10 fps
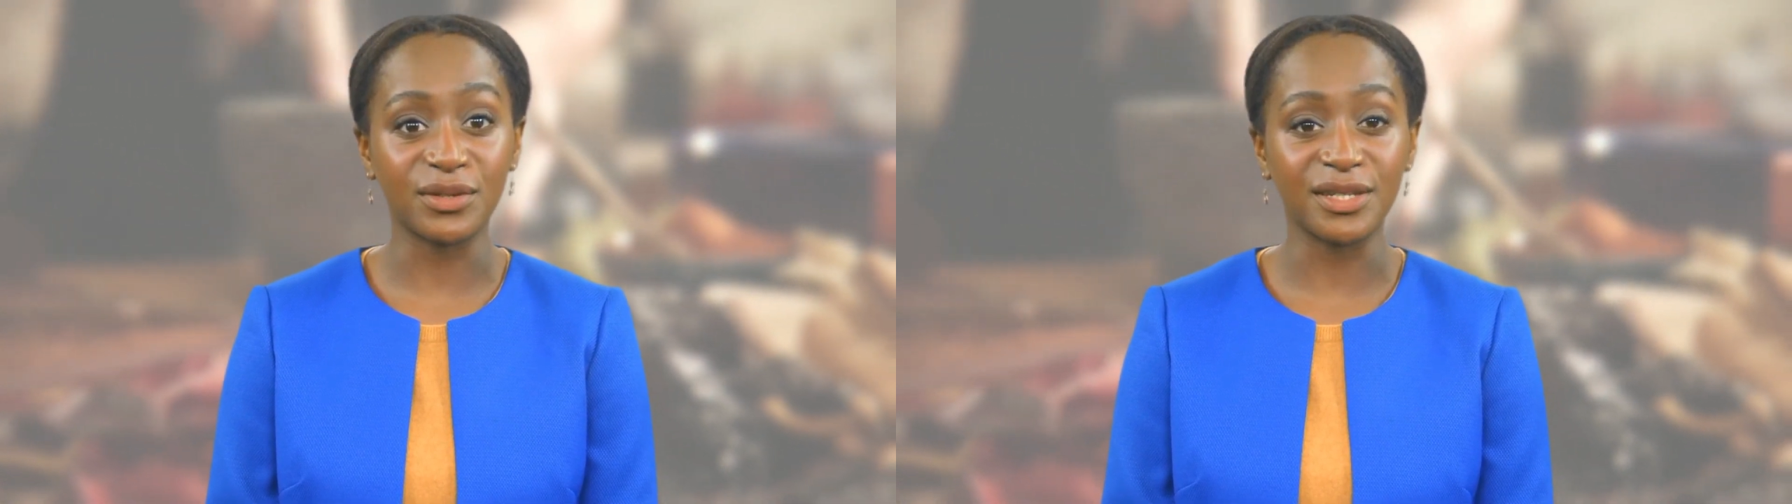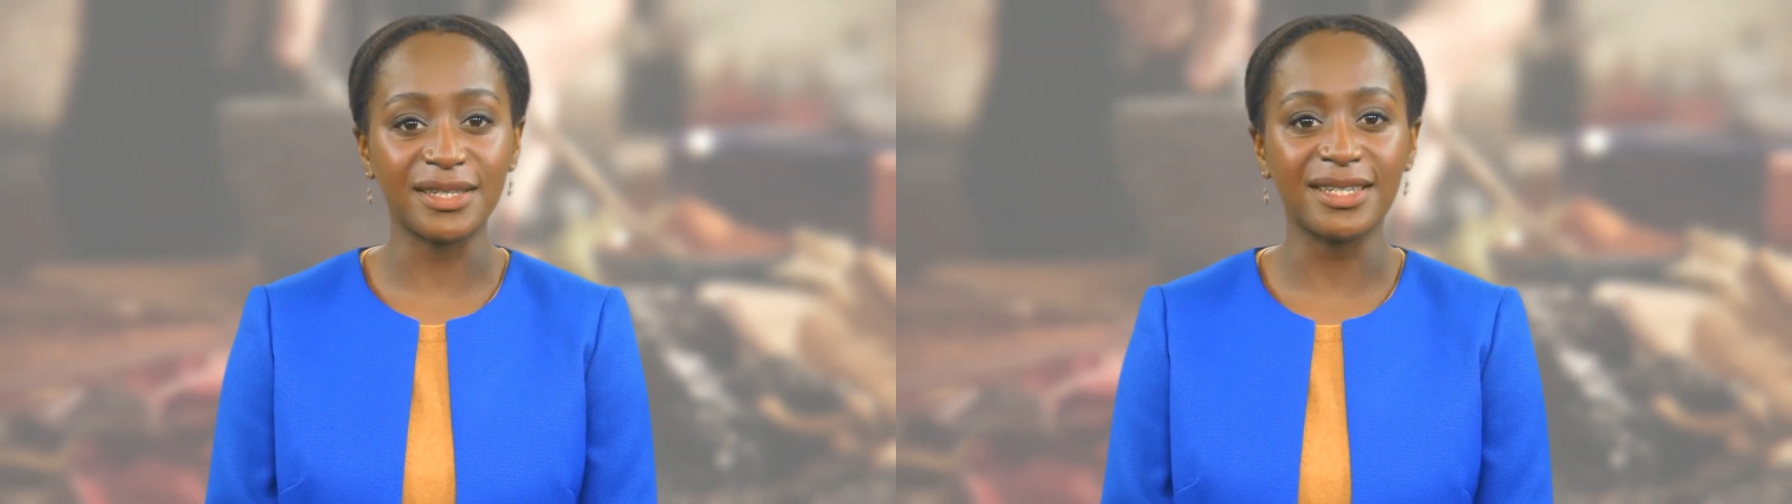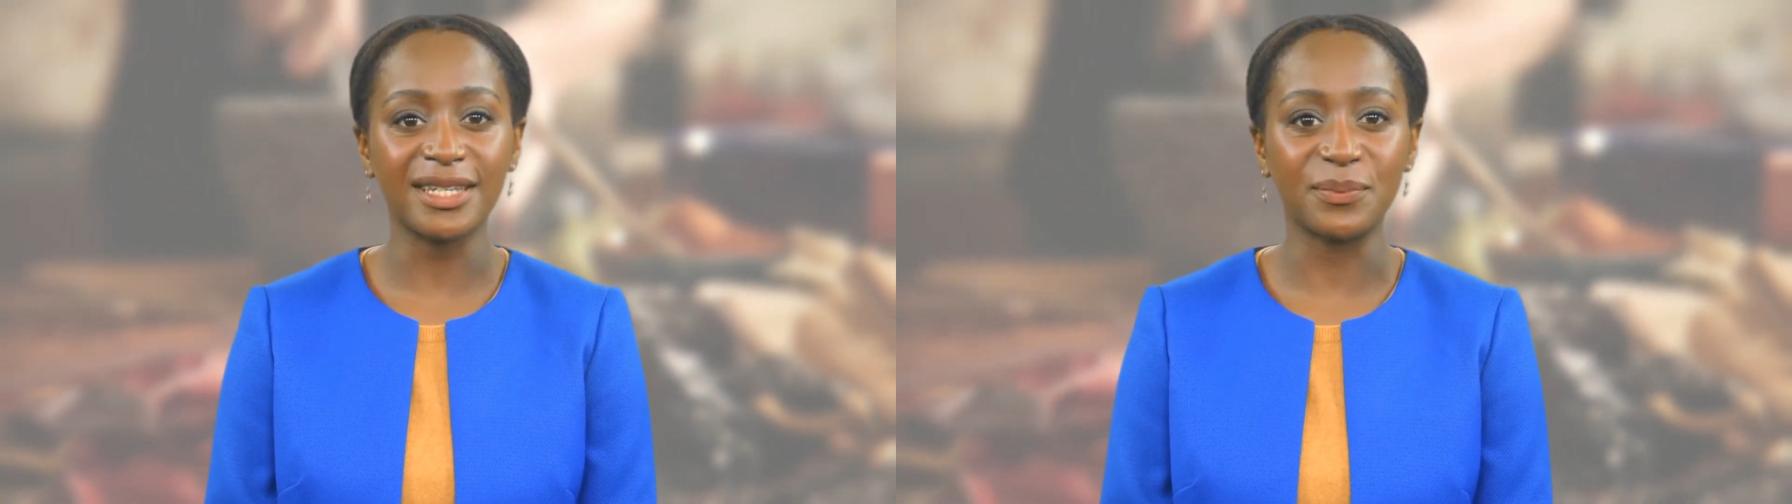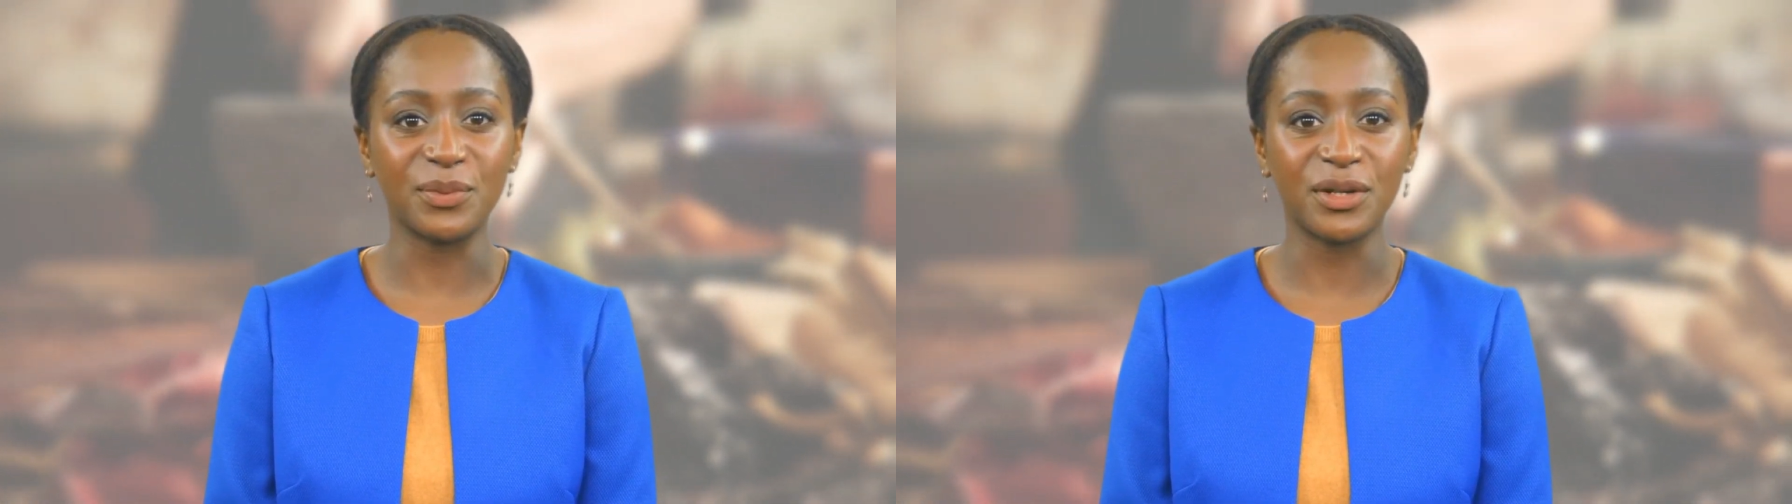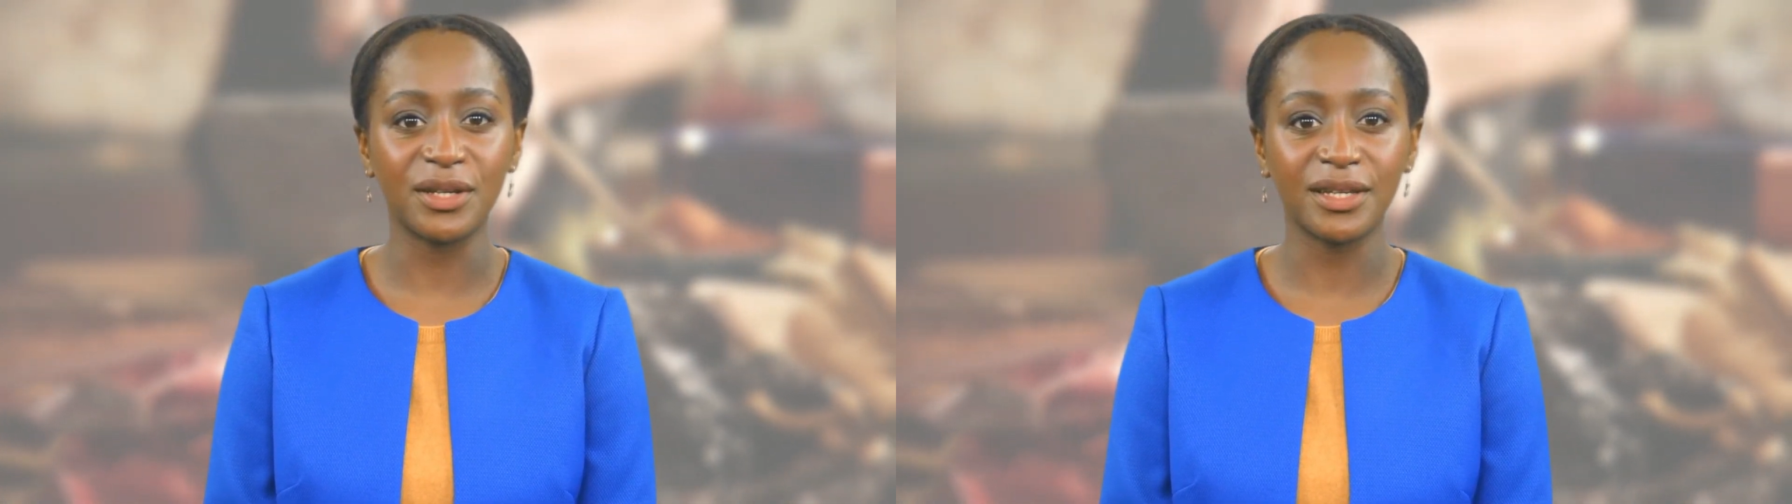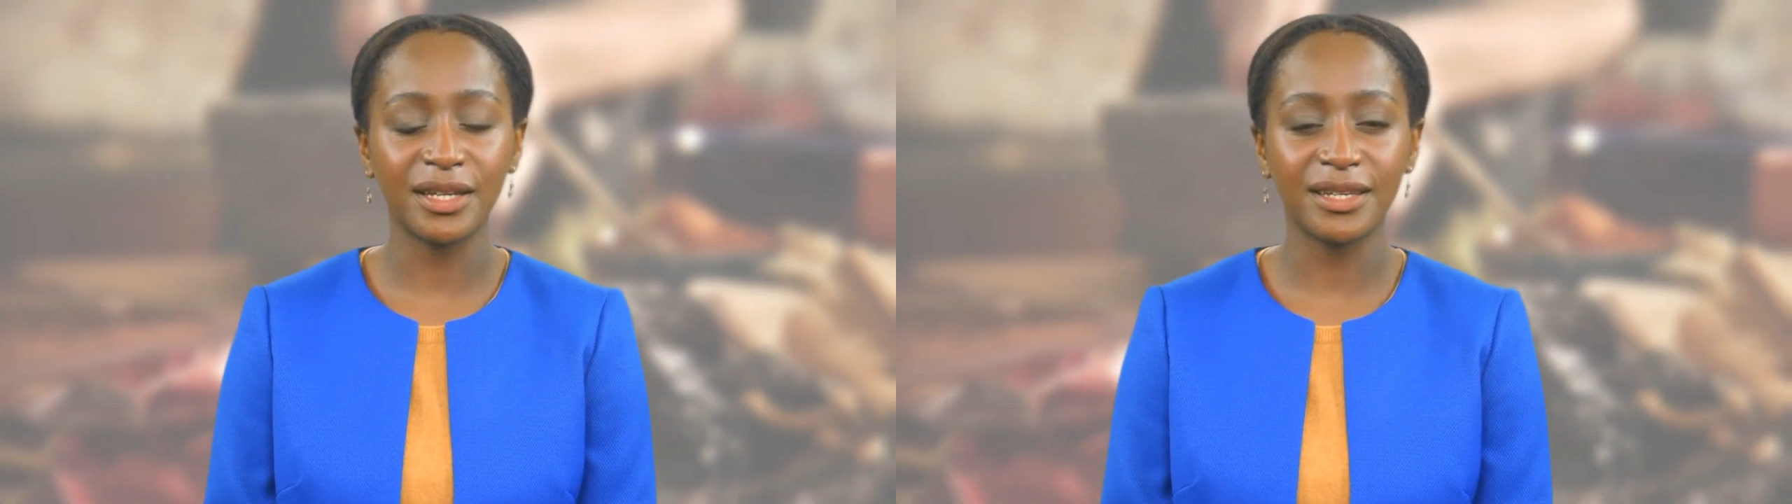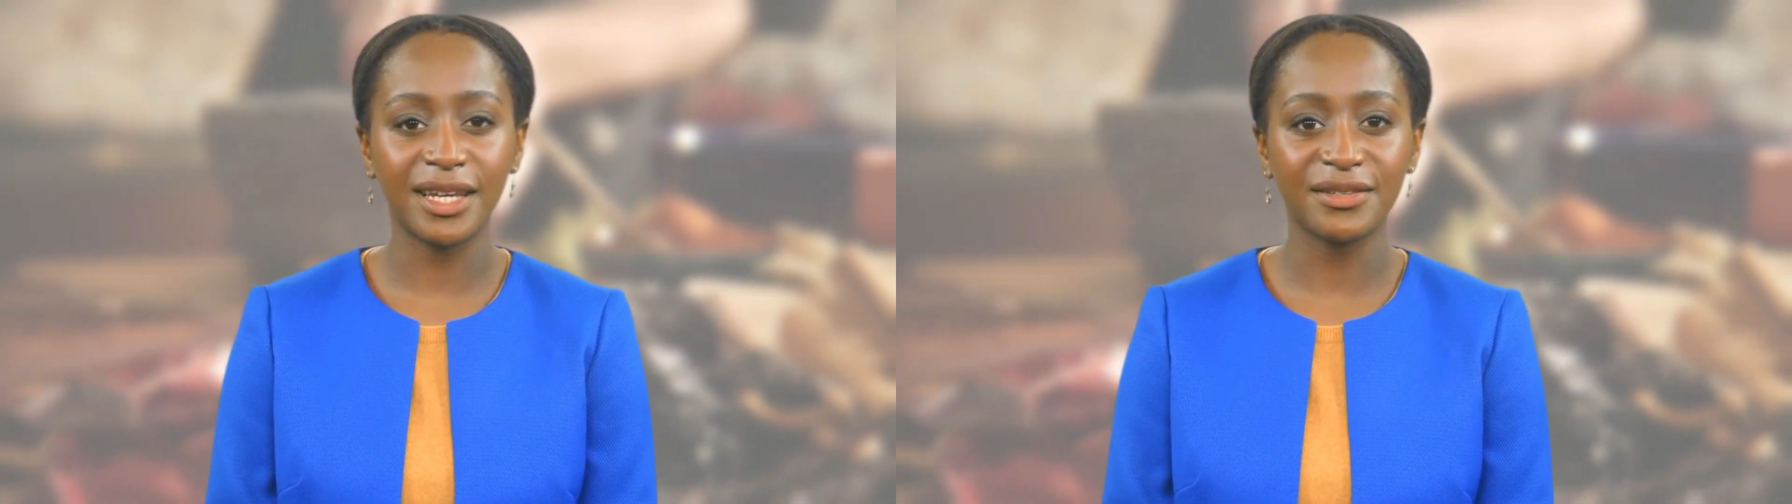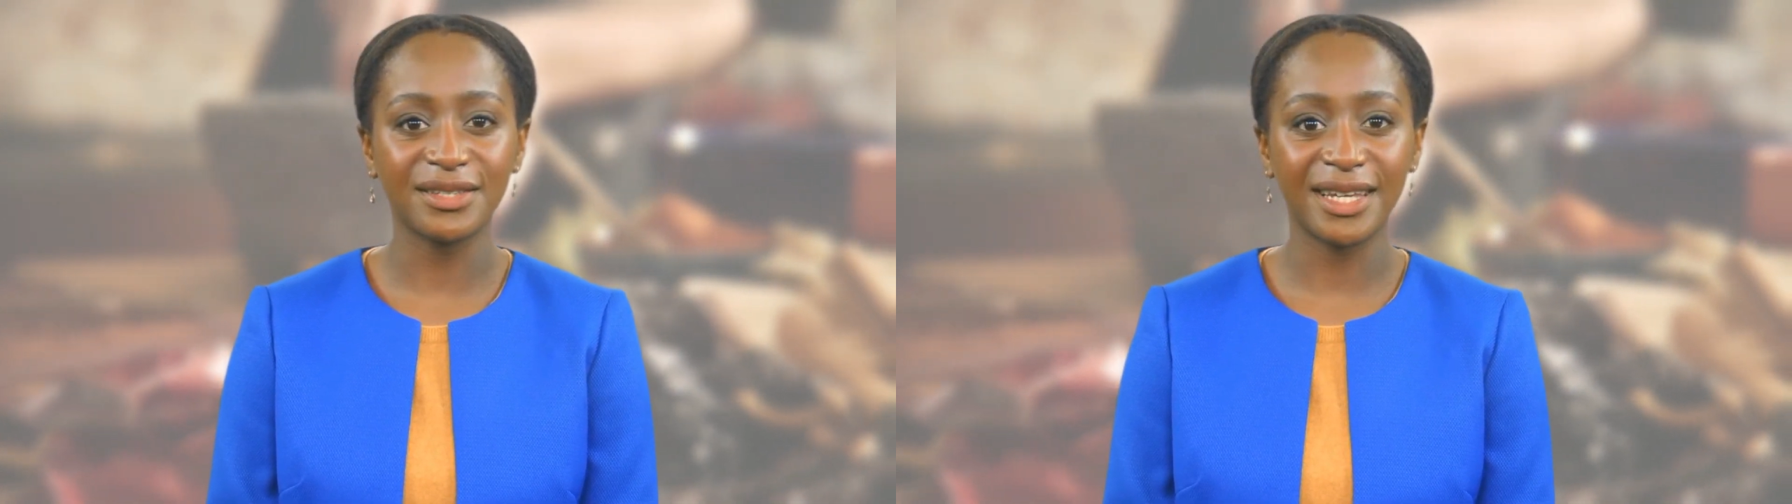more sustainable culinary
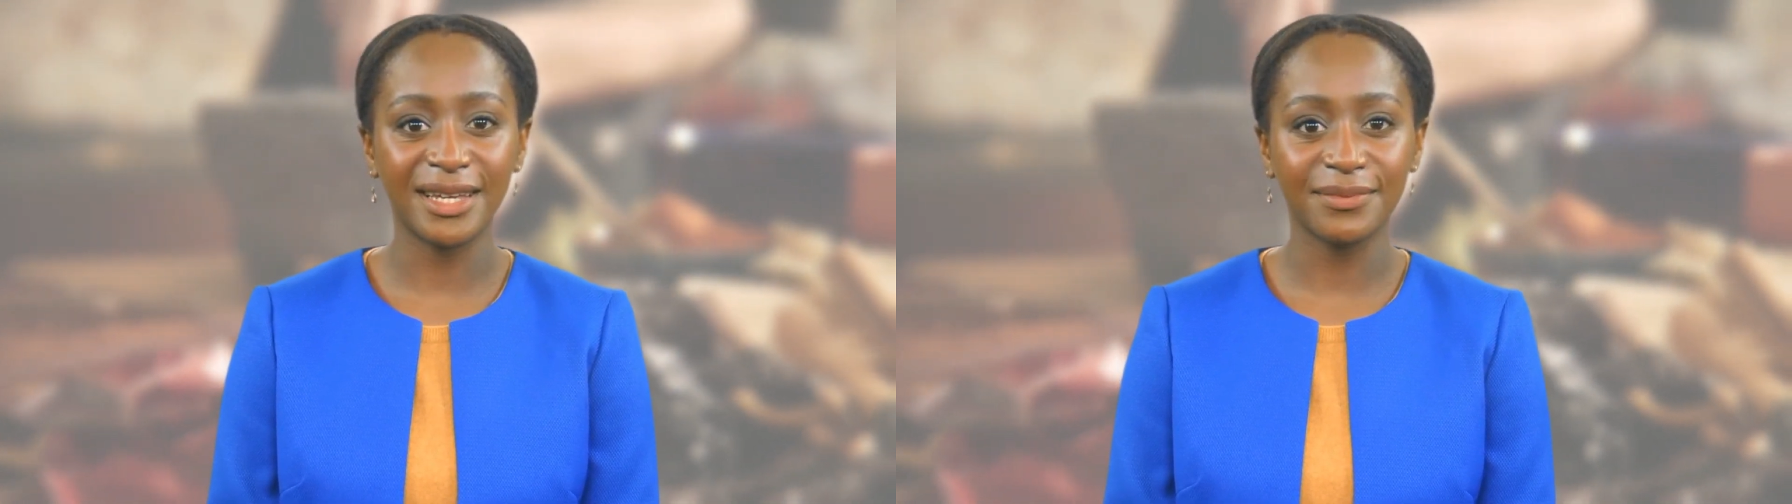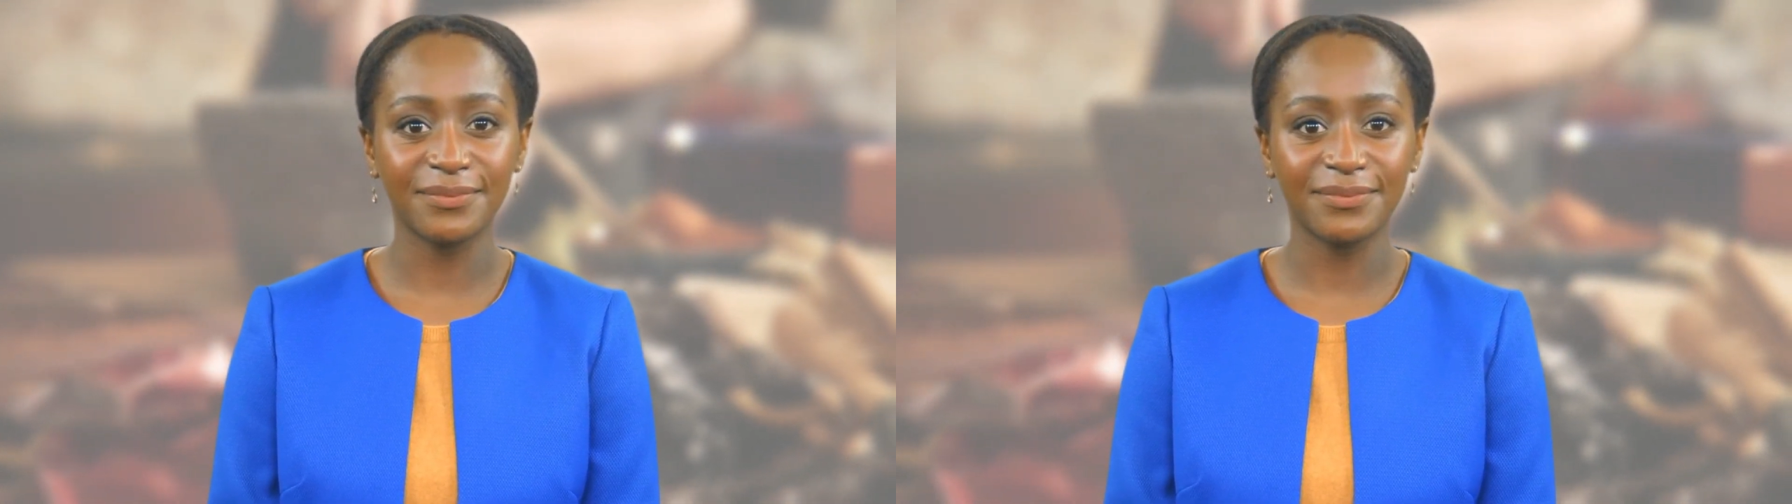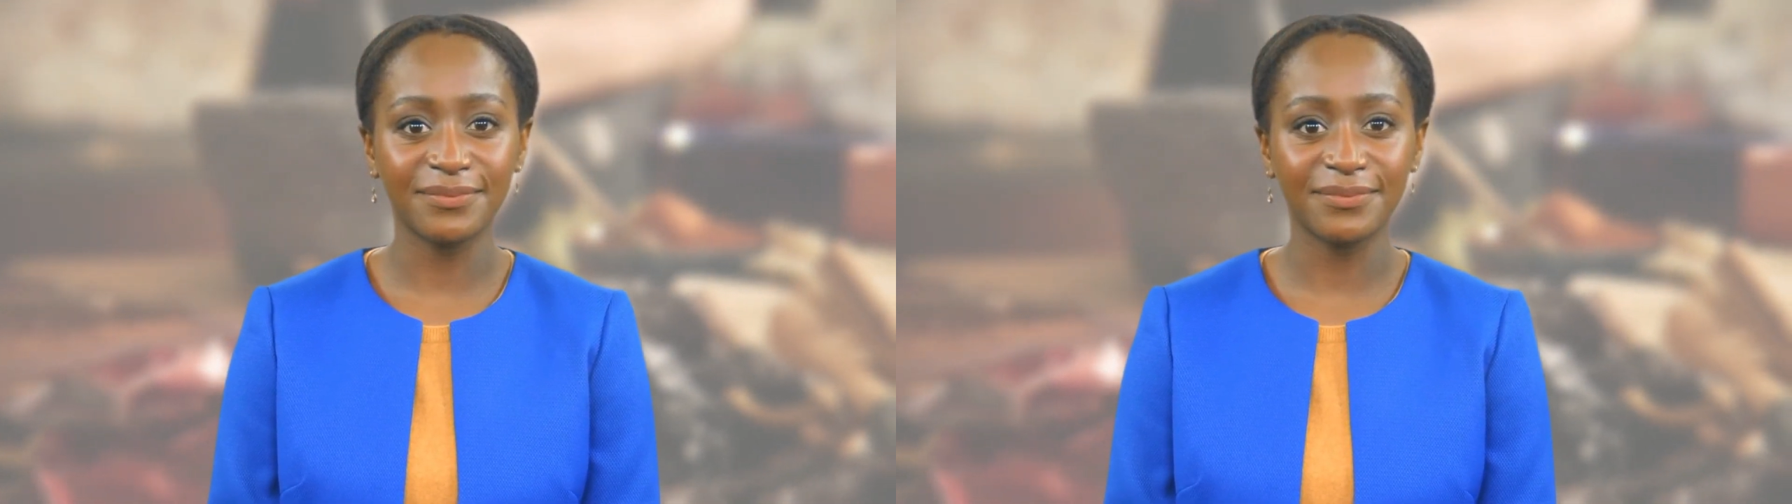lifestyle.